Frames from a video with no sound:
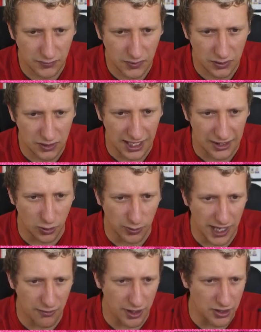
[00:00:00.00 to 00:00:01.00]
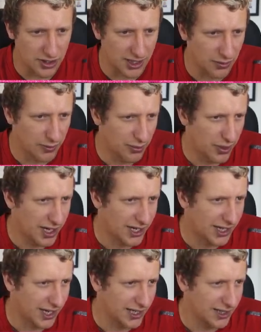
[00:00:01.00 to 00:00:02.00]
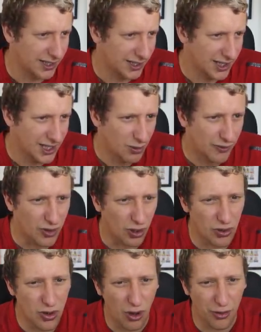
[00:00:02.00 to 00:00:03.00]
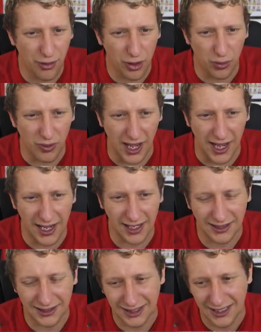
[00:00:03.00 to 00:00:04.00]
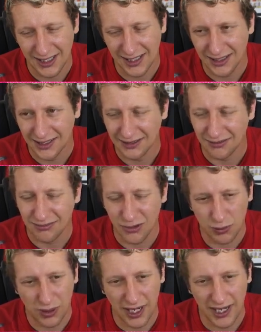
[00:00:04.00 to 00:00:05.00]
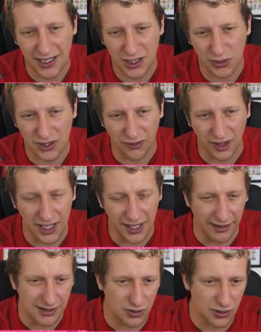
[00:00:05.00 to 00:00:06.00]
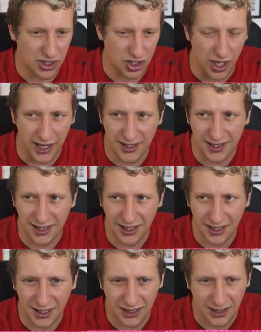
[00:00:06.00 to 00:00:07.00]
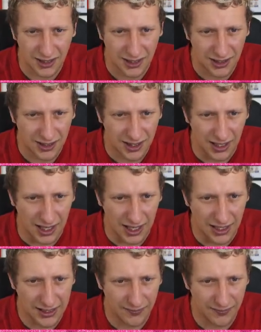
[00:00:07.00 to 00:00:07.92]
Tackle by Richards. Are we breaking? We've got nothing up there. Just play into his feet, into his chest. Klein.